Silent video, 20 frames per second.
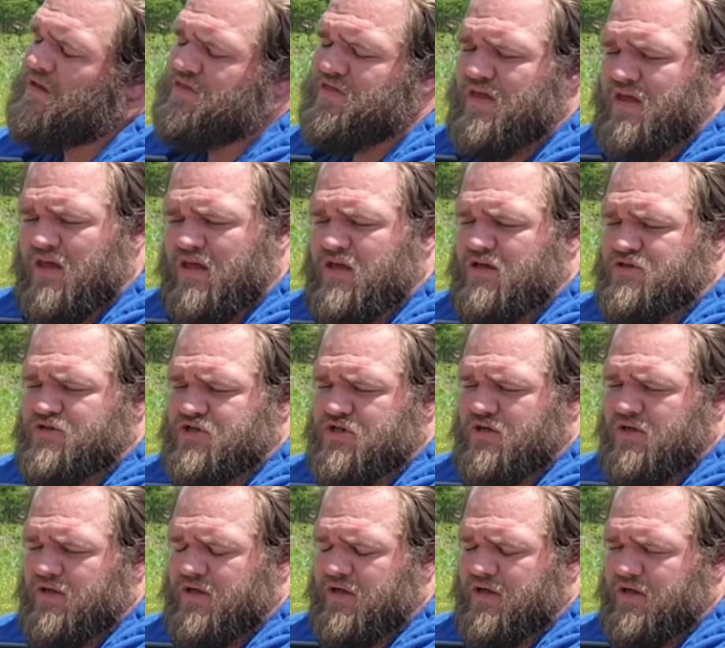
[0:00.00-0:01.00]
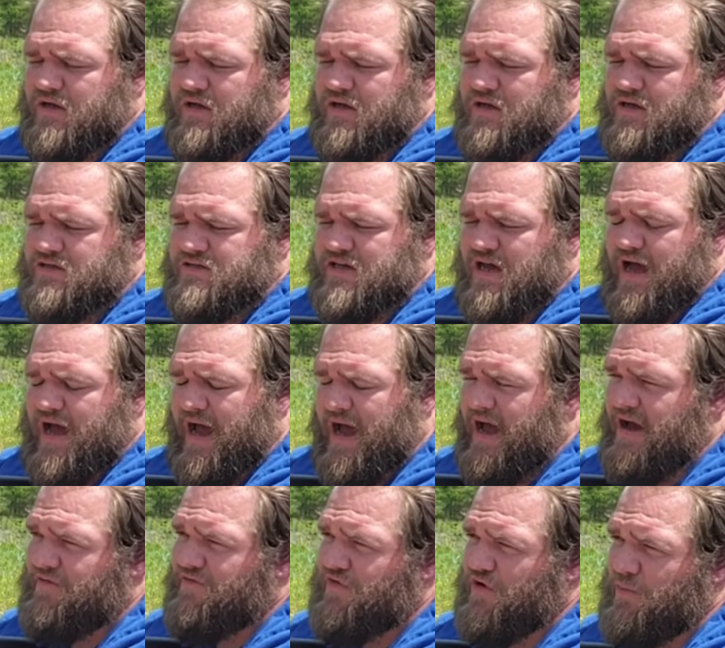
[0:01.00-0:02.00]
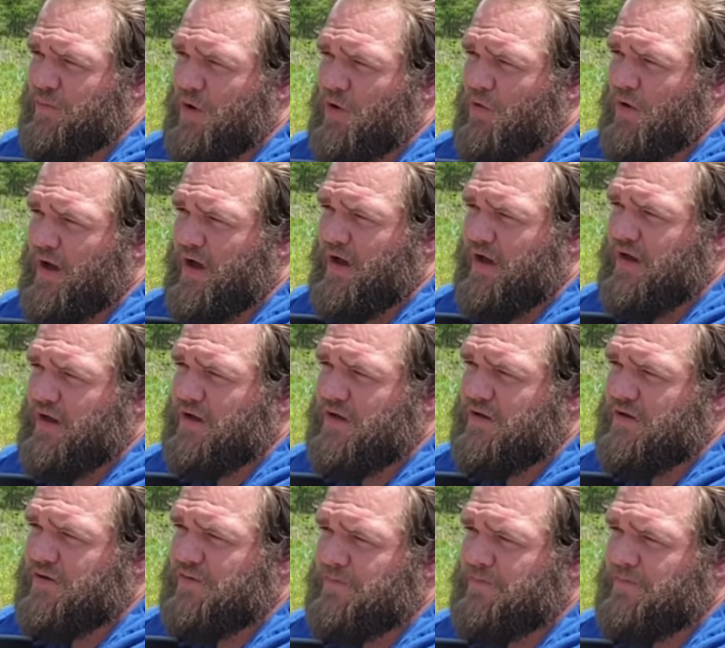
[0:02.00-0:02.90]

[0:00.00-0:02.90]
I think each click is a half MOA.